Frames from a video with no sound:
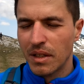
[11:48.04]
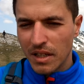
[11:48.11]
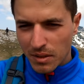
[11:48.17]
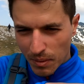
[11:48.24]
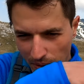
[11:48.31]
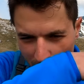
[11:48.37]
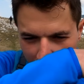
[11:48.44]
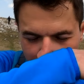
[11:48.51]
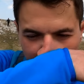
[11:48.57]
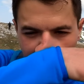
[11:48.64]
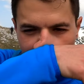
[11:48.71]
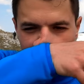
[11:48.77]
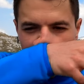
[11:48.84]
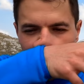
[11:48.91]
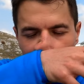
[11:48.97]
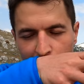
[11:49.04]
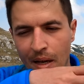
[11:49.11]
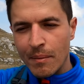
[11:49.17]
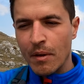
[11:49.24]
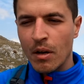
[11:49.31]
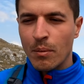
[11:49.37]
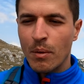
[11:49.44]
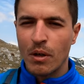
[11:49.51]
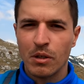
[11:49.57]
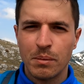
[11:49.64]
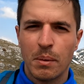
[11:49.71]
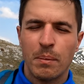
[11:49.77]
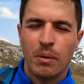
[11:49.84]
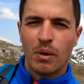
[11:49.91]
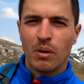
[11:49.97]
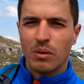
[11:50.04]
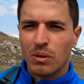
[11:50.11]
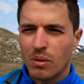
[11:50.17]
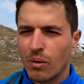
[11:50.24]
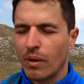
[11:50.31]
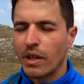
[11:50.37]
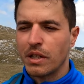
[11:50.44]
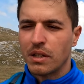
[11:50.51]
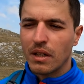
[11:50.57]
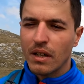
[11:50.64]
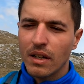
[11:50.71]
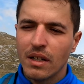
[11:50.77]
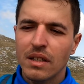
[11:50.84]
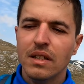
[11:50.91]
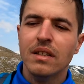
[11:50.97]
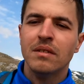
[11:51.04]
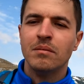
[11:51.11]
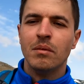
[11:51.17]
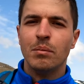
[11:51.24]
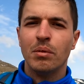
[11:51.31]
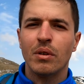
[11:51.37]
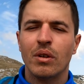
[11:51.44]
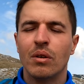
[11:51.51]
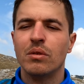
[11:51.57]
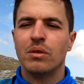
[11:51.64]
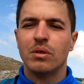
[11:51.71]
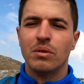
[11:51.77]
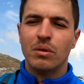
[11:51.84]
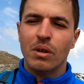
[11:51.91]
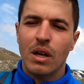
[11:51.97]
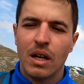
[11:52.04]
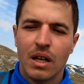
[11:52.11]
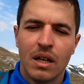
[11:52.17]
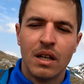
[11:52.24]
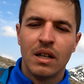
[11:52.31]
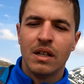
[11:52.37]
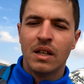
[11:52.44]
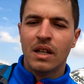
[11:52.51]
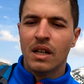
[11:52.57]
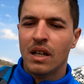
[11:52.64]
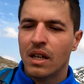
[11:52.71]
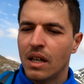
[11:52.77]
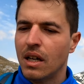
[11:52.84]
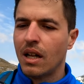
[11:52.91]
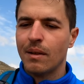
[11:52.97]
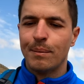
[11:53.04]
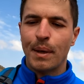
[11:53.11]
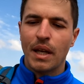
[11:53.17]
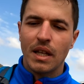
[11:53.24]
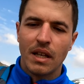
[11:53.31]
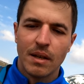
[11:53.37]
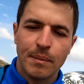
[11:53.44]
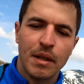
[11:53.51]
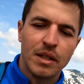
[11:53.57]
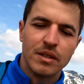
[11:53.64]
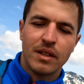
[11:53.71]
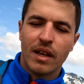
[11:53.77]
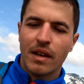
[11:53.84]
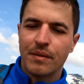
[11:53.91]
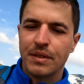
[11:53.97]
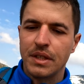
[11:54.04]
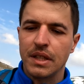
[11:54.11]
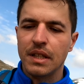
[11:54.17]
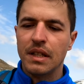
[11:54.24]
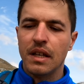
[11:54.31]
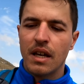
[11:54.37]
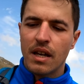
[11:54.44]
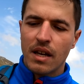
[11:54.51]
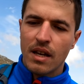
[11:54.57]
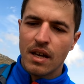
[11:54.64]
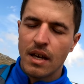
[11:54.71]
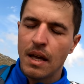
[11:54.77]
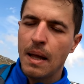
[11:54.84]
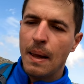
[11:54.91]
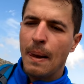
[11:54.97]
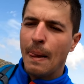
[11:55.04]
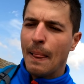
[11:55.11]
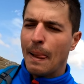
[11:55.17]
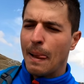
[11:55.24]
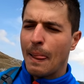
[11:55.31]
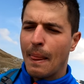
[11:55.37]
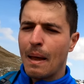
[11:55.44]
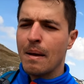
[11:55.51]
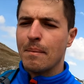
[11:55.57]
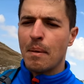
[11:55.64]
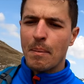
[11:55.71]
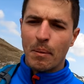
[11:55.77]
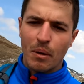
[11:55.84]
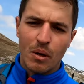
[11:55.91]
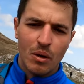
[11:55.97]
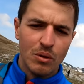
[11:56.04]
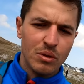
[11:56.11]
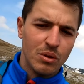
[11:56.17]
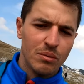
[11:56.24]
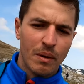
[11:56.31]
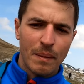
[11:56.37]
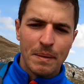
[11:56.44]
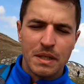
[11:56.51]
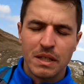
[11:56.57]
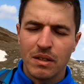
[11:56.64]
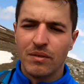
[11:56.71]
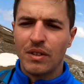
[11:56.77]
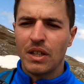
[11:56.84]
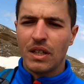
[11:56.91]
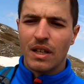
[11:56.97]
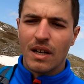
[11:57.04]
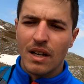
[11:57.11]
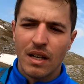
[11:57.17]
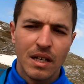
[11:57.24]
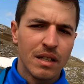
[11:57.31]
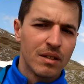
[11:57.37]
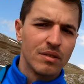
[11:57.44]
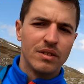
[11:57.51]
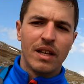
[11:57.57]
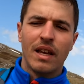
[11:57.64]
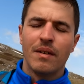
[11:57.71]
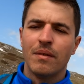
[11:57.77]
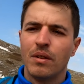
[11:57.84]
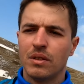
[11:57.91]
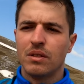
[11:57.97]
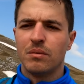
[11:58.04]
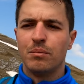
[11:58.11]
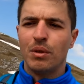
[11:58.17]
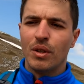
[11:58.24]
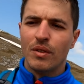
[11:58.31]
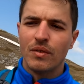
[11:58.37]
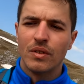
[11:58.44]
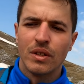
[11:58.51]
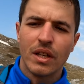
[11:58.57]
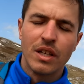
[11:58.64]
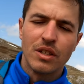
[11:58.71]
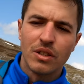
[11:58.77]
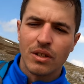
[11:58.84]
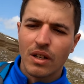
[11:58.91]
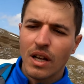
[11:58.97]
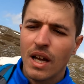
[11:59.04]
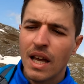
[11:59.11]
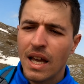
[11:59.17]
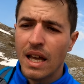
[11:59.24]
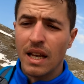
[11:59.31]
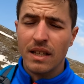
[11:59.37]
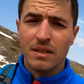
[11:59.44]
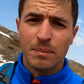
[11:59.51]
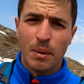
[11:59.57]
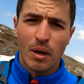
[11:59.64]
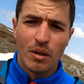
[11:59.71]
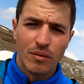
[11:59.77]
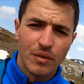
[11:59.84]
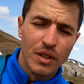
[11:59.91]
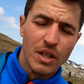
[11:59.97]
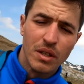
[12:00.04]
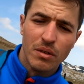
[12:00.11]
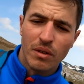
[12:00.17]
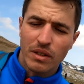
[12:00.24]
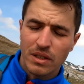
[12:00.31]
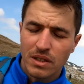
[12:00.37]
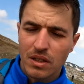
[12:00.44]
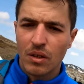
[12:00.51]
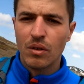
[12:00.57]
that's why not many people come here, because people go to Croatia, people go to Albania because they have sea, people go to maybe Slovenia because they have also beautiful nature and it's part of EU and it's